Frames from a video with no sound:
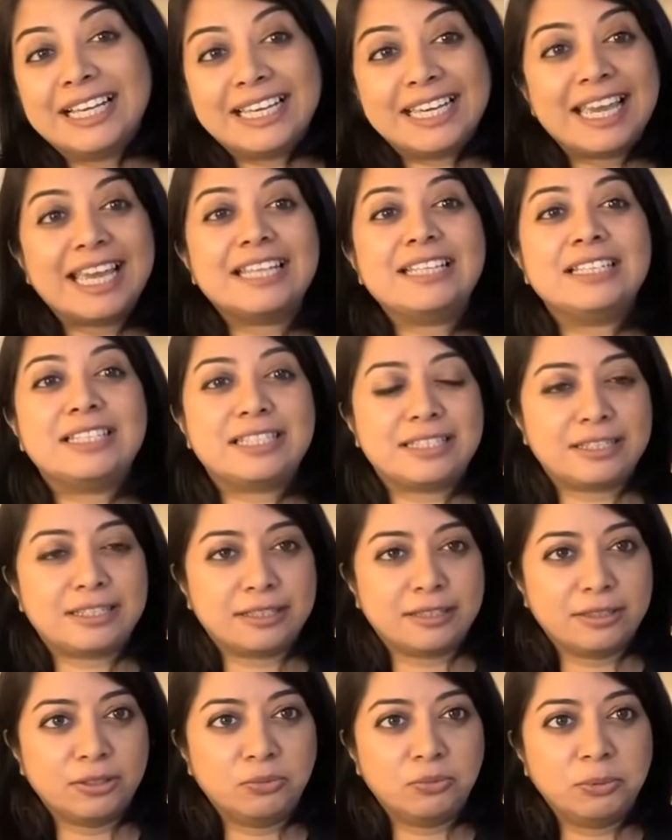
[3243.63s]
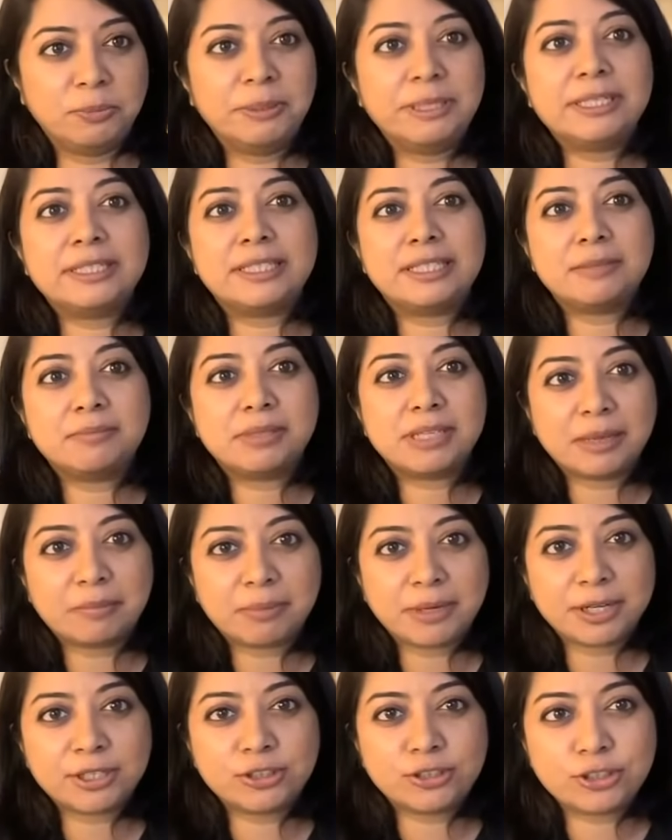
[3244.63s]
against the woman. It seems
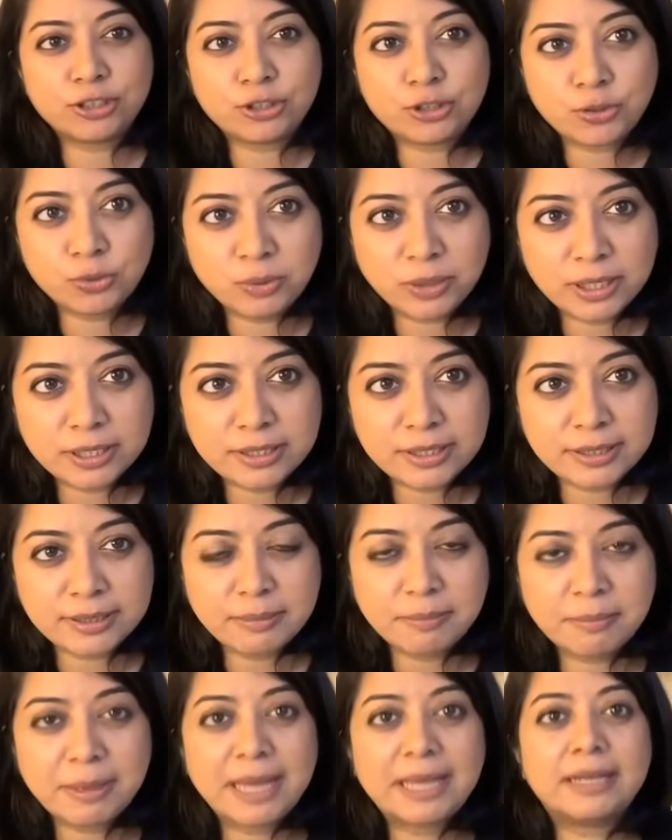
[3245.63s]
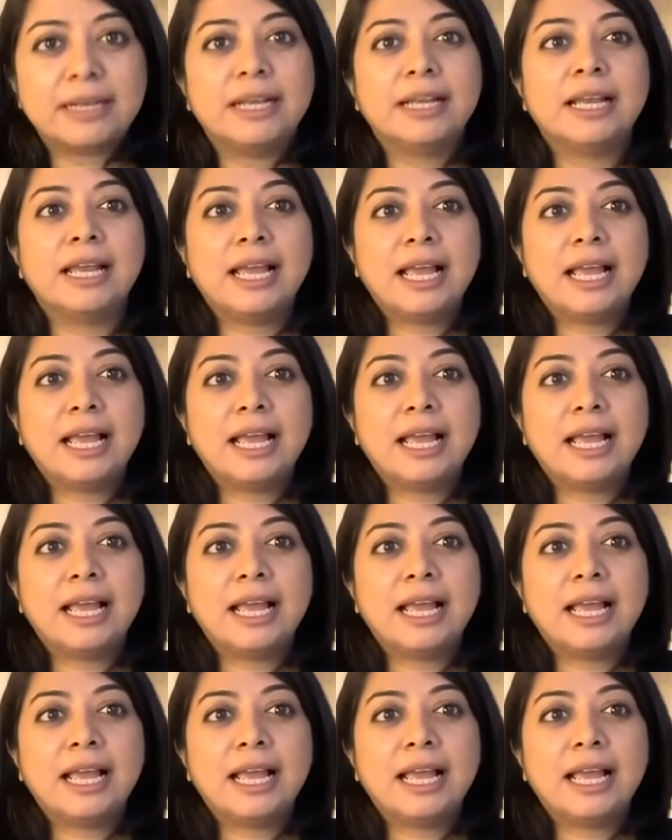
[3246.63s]
like prejudice towards the man.